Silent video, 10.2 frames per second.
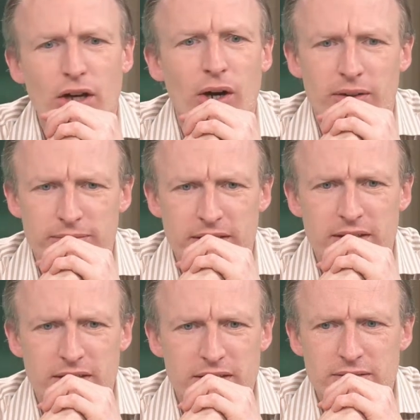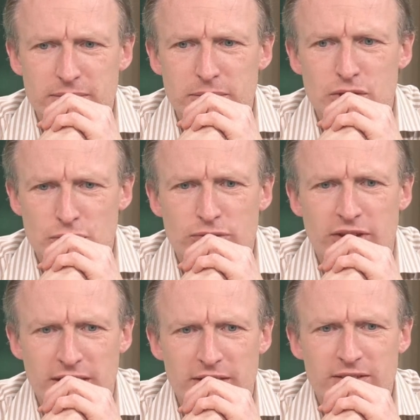No, I think we should
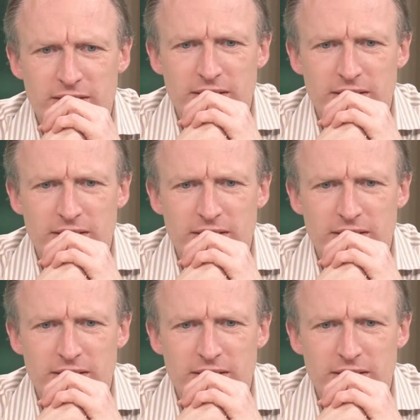try this.